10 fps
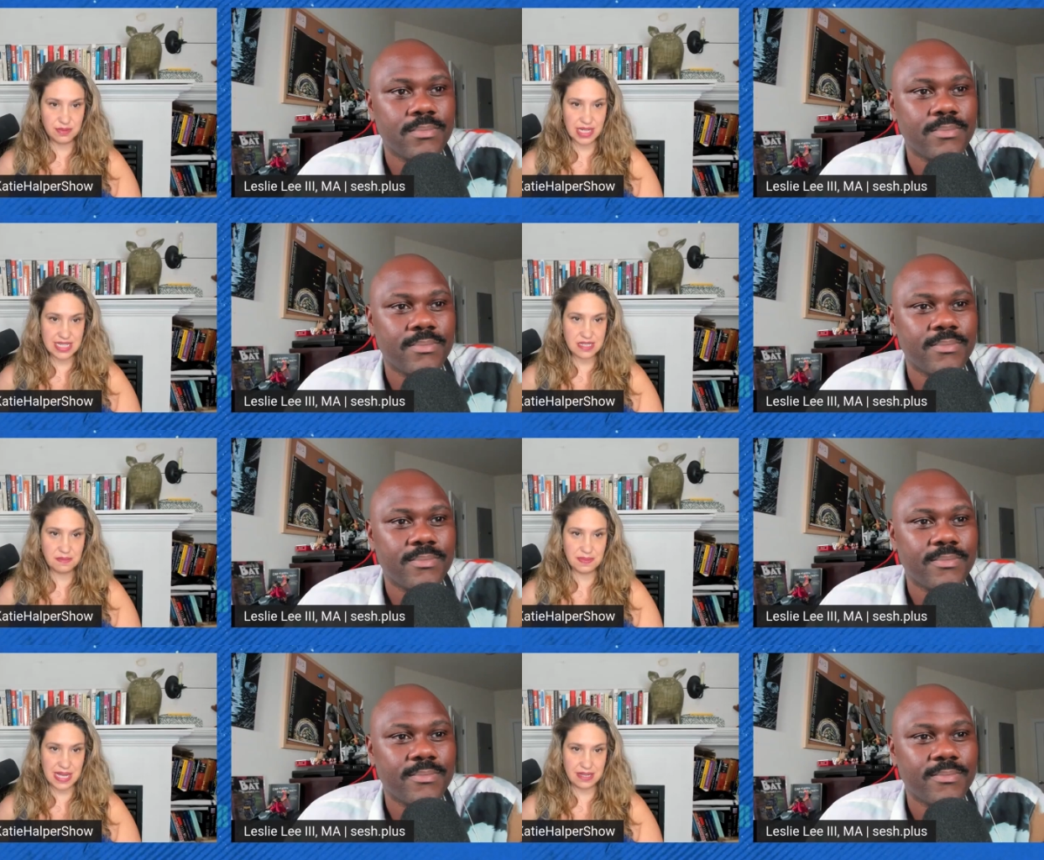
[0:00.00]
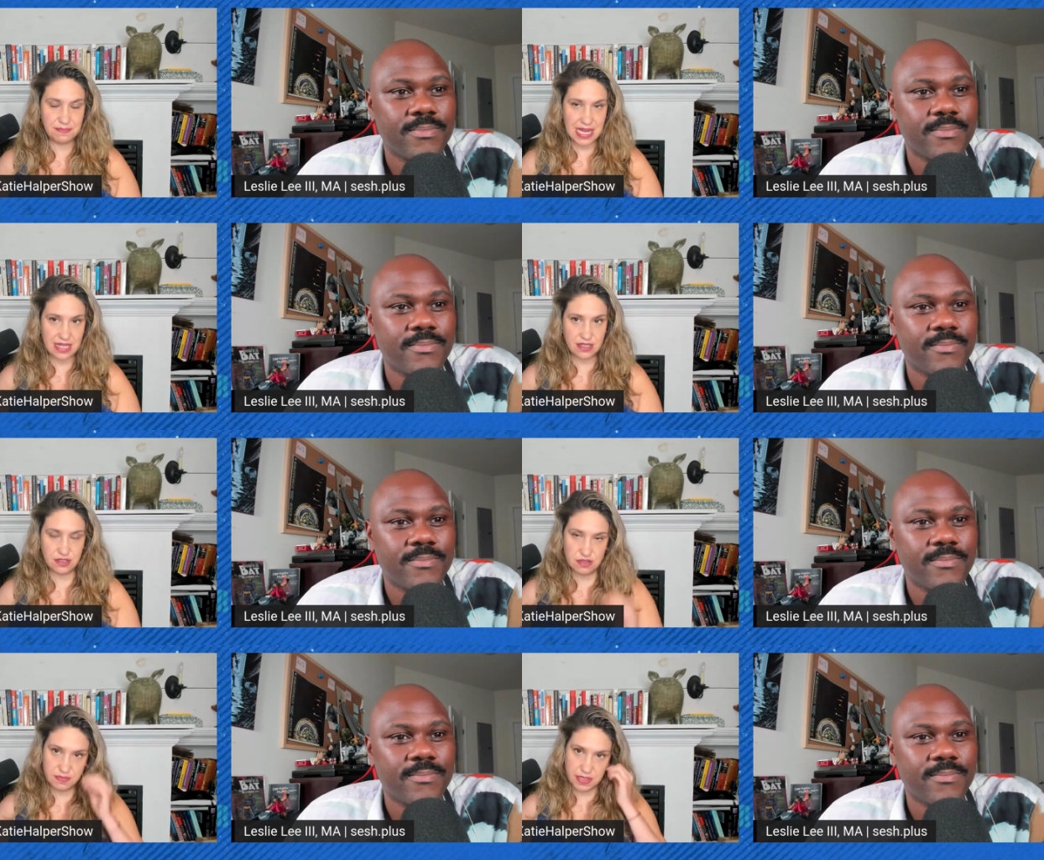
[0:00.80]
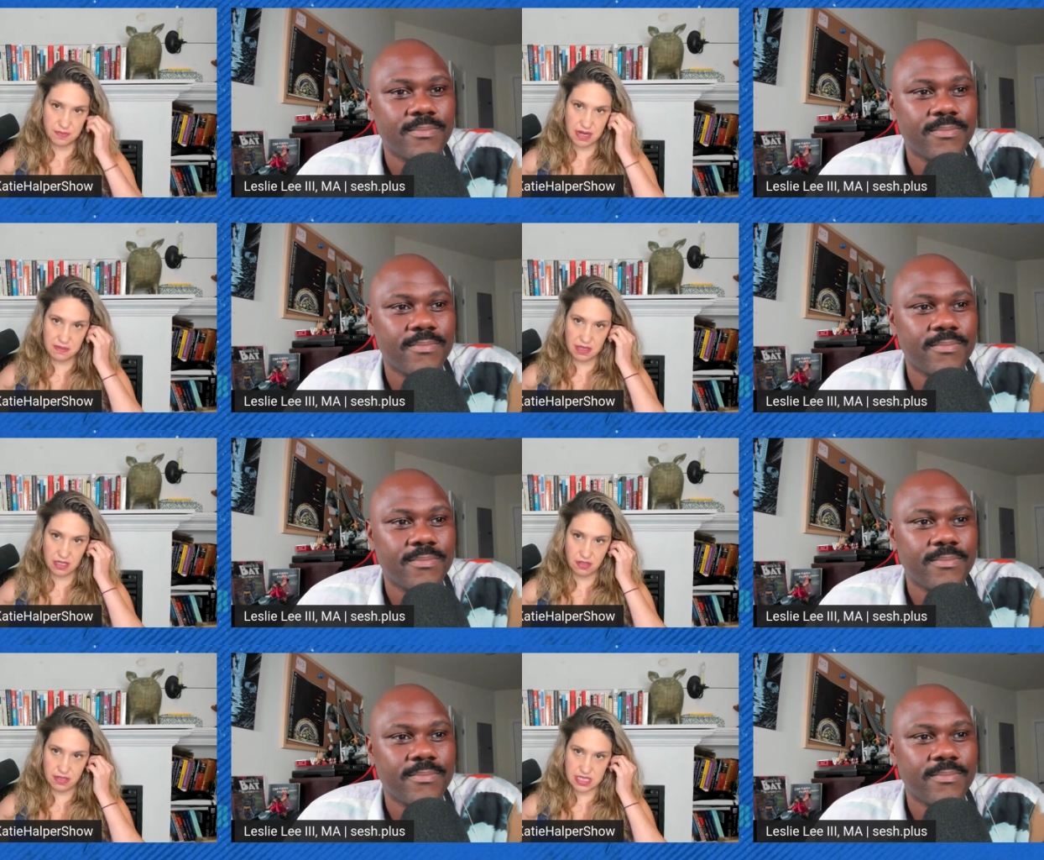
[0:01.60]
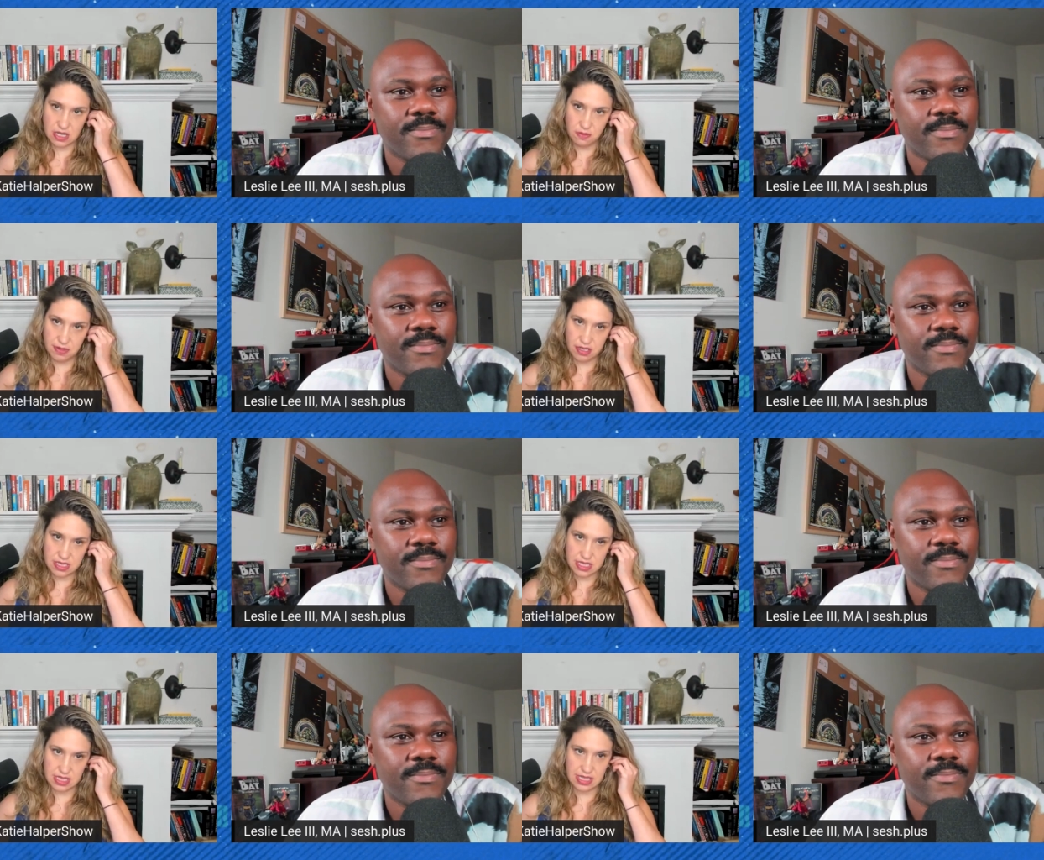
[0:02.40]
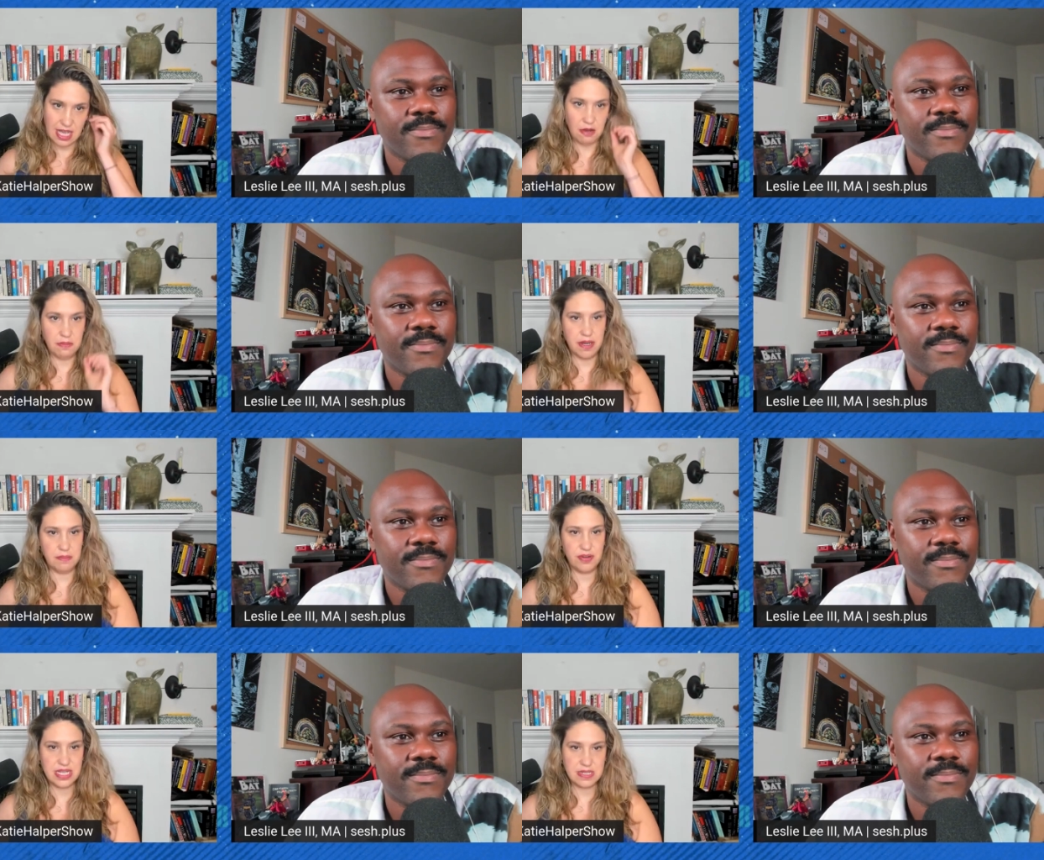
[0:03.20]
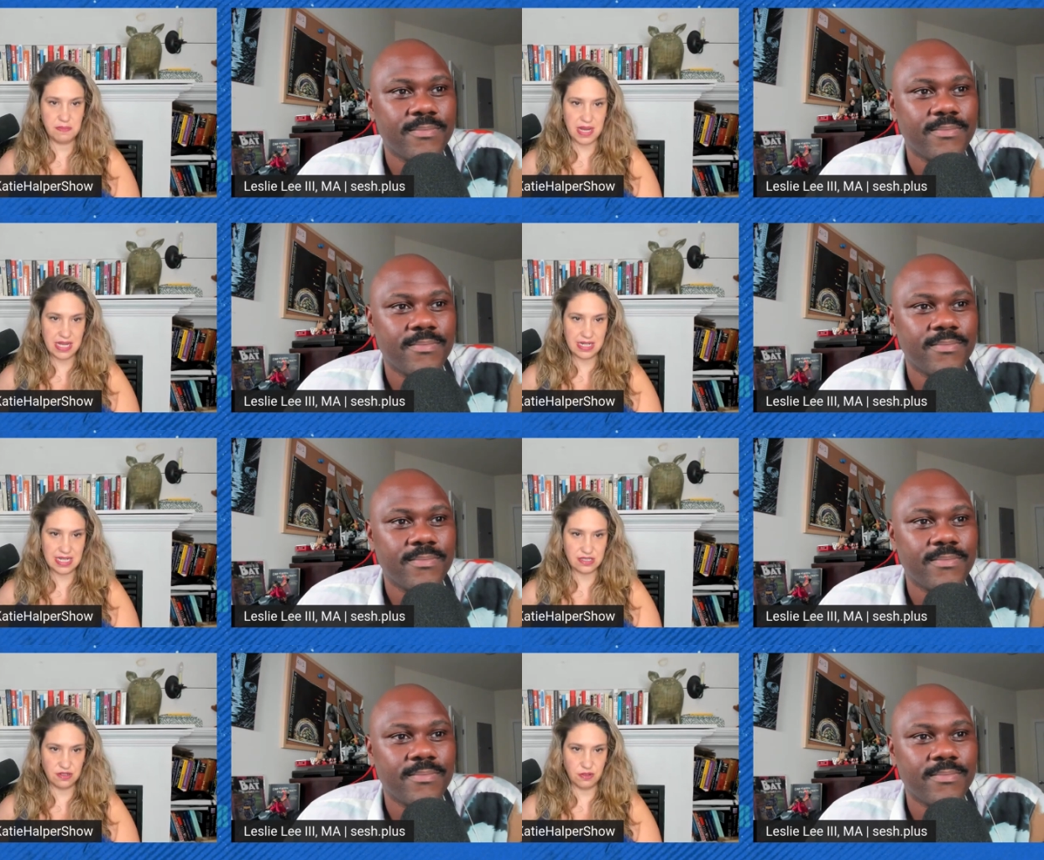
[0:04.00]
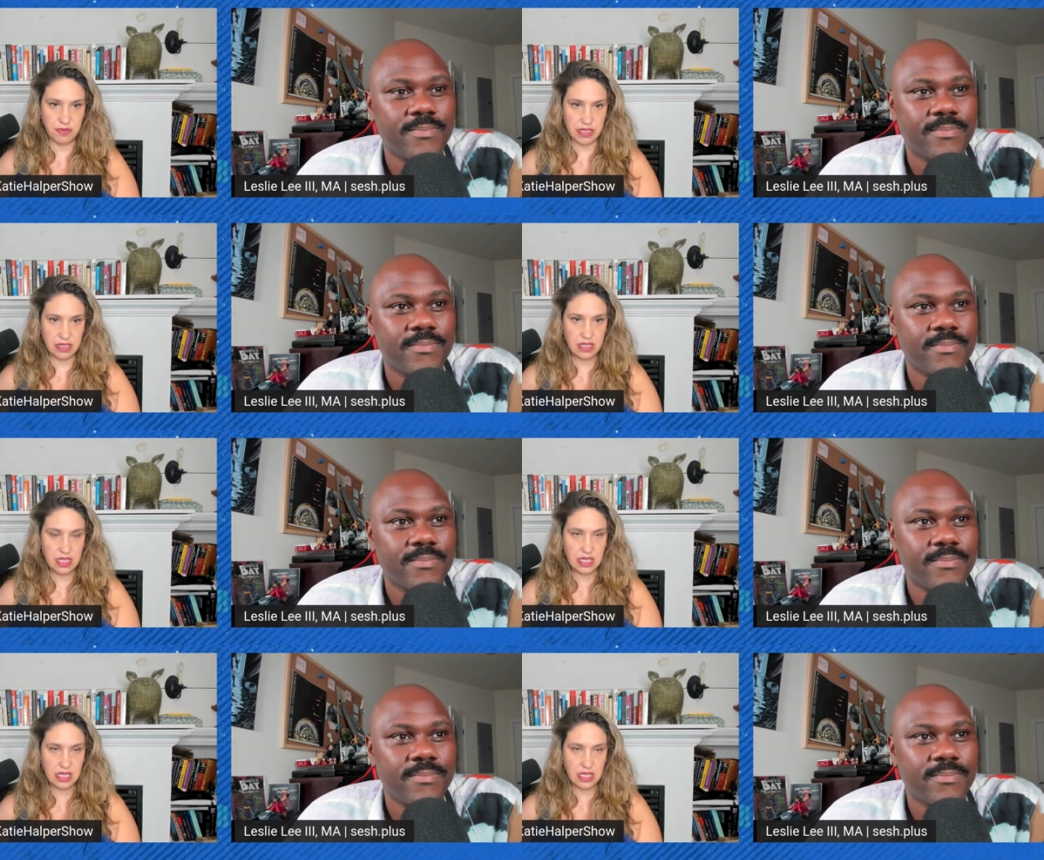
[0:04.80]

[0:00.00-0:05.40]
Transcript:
Speaker 1: We got some ba bad news, but you probably all know this. I hope you're all sitting down. But President Biden has COVID.